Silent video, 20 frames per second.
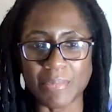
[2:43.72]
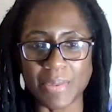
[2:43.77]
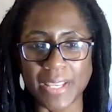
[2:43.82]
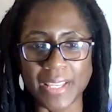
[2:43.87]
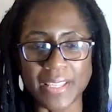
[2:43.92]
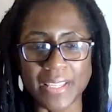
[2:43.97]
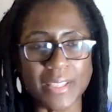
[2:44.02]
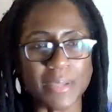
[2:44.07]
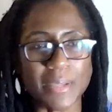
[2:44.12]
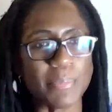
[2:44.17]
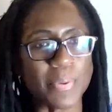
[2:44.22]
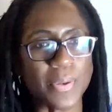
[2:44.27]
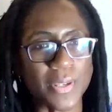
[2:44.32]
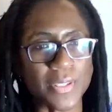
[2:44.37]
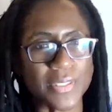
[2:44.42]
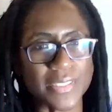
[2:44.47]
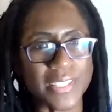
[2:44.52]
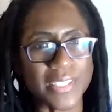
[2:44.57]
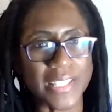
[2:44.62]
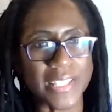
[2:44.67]
being the
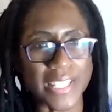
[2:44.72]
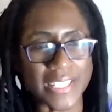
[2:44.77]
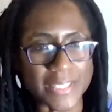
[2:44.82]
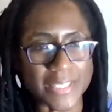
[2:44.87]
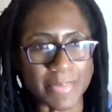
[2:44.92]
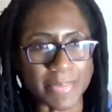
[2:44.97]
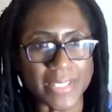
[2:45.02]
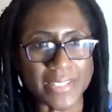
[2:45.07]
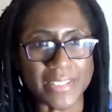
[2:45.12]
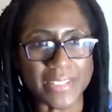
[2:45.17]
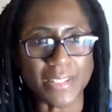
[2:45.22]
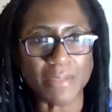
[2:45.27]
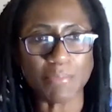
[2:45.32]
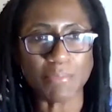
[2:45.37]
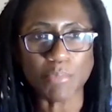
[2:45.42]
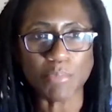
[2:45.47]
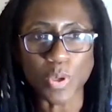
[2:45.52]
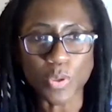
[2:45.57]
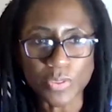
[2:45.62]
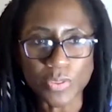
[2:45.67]
person that spends the
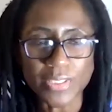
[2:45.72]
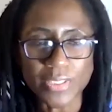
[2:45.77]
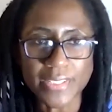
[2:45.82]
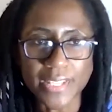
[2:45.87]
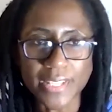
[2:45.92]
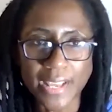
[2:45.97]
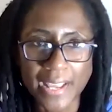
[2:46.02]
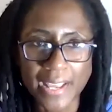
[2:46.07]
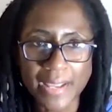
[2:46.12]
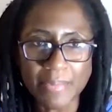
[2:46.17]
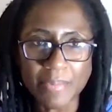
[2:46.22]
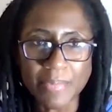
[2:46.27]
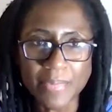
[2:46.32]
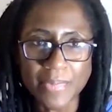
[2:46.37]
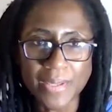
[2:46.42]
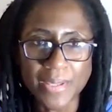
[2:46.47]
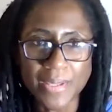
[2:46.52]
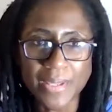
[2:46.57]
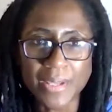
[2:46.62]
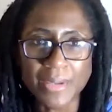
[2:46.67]
most time
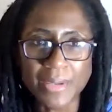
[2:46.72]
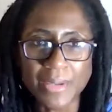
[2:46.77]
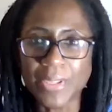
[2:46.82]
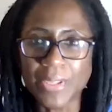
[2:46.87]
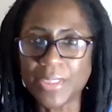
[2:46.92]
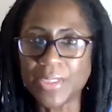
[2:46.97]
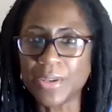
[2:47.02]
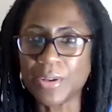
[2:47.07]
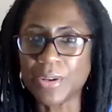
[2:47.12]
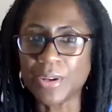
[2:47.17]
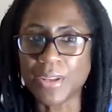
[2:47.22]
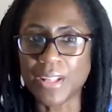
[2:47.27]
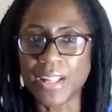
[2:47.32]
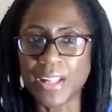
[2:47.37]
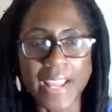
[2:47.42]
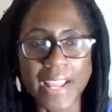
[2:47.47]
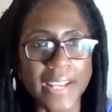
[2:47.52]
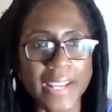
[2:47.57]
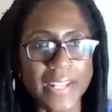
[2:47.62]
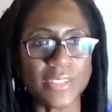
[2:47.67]
with your
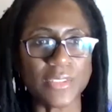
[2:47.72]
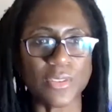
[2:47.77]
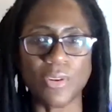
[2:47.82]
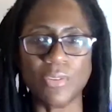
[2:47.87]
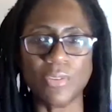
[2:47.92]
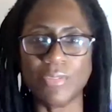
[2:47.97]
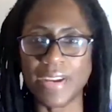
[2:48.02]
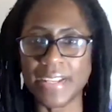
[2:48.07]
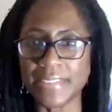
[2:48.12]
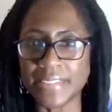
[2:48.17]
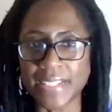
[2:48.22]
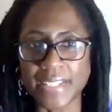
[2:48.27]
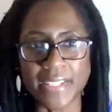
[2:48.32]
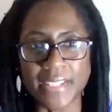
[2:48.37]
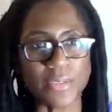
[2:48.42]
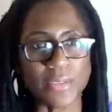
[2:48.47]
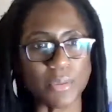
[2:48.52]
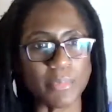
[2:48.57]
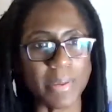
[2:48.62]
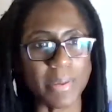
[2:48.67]
client or
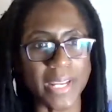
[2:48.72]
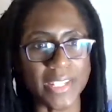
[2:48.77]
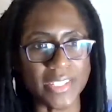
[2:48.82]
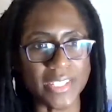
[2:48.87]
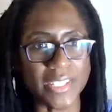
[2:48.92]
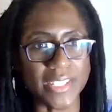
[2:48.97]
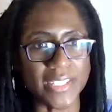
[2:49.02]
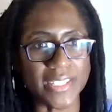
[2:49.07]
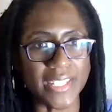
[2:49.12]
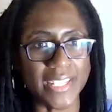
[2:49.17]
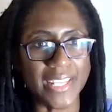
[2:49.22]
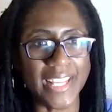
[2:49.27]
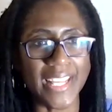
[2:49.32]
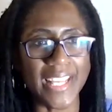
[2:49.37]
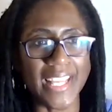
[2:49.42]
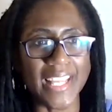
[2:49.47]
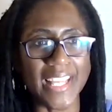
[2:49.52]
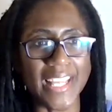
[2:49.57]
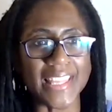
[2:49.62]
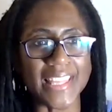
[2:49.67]
resident or patient
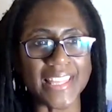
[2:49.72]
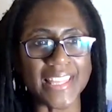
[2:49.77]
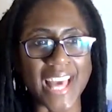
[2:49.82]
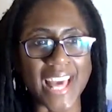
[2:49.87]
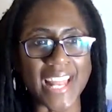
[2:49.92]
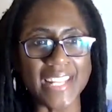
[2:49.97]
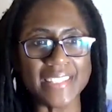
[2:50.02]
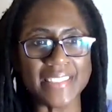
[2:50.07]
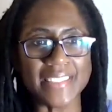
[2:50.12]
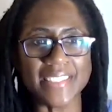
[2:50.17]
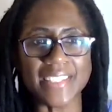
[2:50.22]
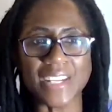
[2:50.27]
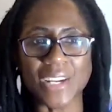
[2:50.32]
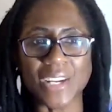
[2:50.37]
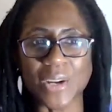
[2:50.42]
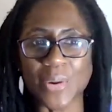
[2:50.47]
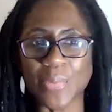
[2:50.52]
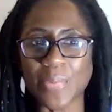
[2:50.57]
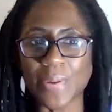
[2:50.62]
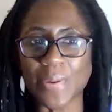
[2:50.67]
that is an
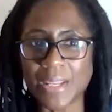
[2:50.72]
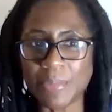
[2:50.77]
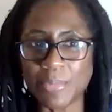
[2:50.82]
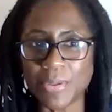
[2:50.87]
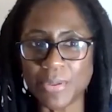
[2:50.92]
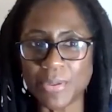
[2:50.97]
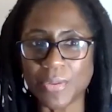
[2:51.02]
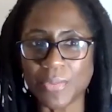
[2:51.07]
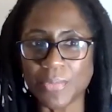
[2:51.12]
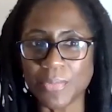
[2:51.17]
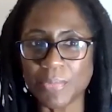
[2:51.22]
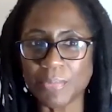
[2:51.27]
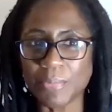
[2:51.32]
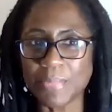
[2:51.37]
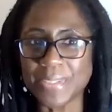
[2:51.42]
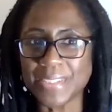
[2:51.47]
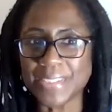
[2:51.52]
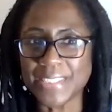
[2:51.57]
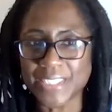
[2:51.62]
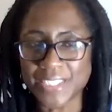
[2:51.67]
incredible
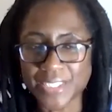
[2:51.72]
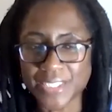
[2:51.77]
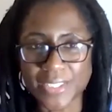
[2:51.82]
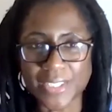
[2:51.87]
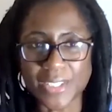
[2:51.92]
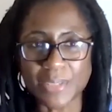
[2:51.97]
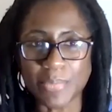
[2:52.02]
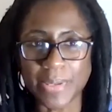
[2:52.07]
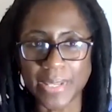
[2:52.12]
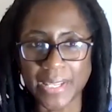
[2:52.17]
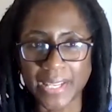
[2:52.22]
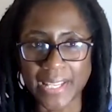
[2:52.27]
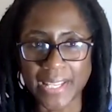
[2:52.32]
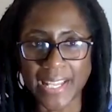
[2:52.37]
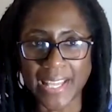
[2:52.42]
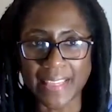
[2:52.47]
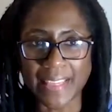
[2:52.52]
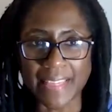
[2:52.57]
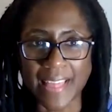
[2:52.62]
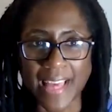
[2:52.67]
position to be
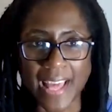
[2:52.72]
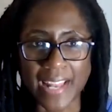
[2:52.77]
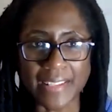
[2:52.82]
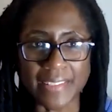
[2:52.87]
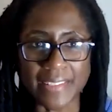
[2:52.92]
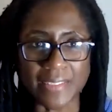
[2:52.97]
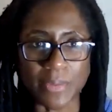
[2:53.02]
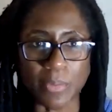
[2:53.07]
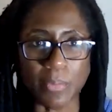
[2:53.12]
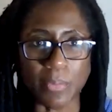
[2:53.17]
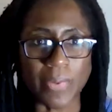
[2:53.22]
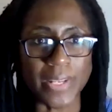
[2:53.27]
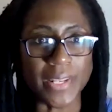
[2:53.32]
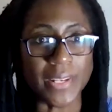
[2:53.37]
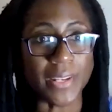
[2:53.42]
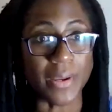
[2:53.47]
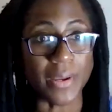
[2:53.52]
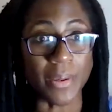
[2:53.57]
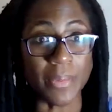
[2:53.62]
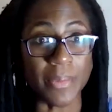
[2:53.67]
in. And that is a
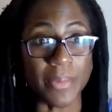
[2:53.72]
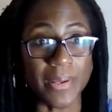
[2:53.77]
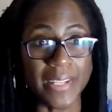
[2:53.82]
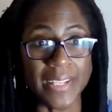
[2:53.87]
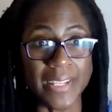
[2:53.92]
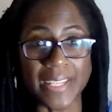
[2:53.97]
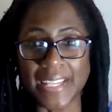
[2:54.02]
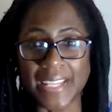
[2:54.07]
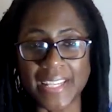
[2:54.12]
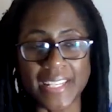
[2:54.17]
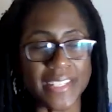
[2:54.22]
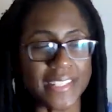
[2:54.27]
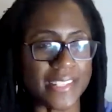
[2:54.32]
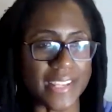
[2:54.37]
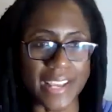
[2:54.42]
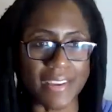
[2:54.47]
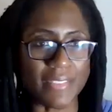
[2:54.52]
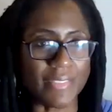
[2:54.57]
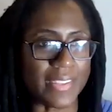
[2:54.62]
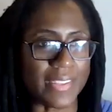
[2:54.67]
window
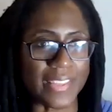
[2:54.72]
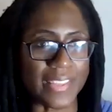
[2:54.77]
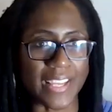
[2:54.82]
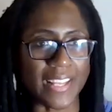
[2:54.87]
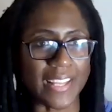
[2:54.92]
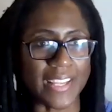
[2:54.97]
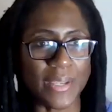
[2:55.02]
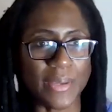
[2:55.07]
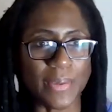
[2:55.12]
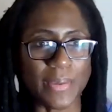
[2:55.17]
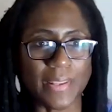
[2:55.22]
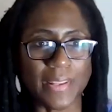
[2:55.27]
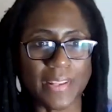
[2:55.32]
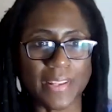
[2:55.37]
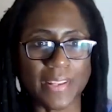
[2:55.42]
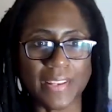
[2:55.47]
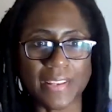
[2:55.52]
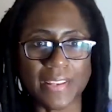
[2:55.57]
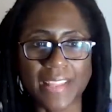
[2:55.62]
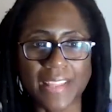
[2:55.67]
into everything. Like you
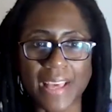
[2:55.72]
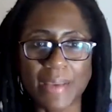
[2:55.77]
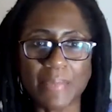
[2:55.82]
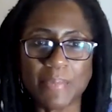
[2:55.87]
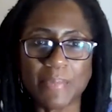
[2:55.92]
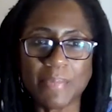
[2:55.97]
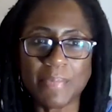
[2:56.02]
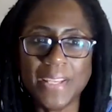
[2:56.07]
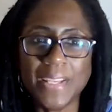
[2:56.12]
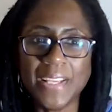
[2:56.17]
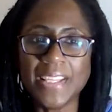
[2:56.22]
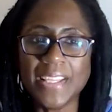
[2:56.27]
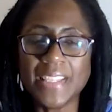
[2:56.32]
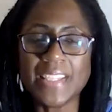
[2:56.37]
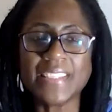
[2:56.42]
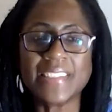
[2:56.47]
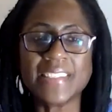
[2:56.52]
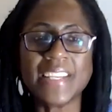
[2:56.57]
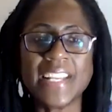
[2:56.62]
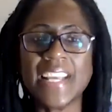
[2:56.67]
can, that
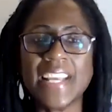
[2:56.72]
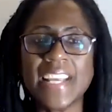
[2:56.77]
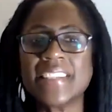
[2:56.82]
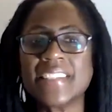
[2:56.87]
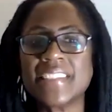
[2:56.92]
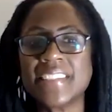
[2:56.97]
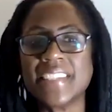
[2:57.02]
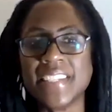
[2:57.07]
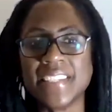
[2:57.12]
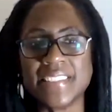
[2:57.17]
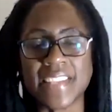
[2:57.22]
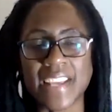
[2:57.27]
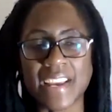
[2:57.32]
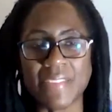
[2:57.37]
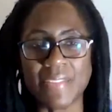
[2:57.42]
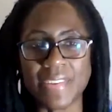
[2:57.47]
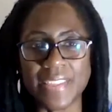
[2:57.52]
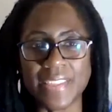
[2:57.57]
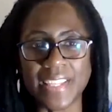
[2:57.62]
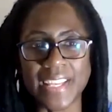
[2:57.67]
the CNA sees
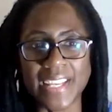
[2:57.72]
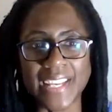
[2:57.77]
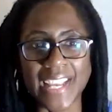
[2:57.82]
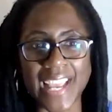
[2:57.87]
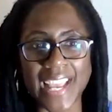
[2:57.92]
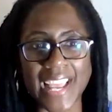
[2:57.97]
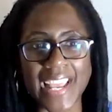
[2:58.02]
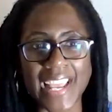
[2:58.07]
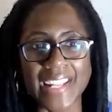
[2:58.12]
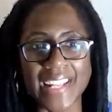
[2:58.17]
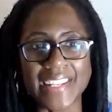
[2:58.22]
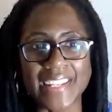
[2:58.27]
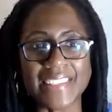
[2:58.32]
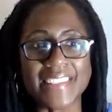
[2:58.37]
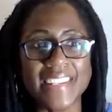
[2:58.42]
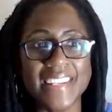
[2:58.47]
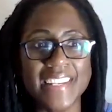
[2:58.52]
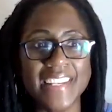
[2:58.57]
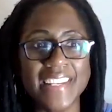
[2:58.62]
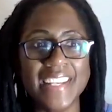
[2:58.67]
everything
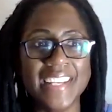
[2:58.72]
and